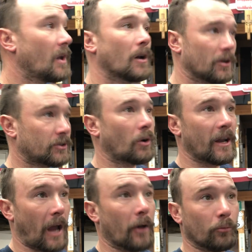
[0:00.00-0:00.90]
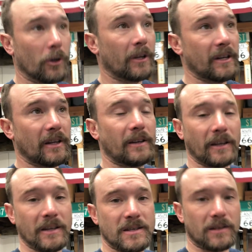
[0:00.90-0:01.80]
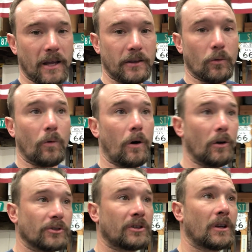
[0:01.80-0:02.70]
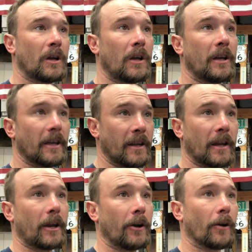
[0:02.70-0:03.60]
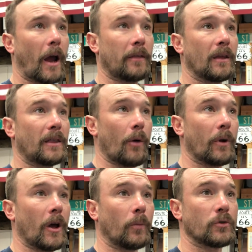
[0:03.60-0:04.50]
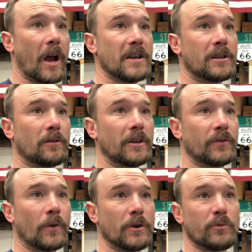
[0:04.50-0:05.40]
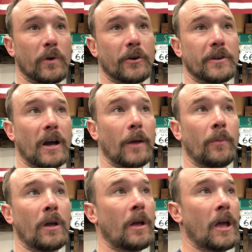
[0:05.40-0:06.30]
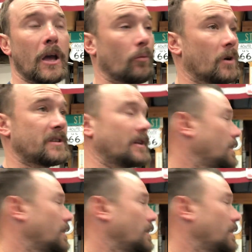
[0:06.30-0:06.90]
And also, I really need to insulate the walls in here. I think that would help drastically as far as winter time. And once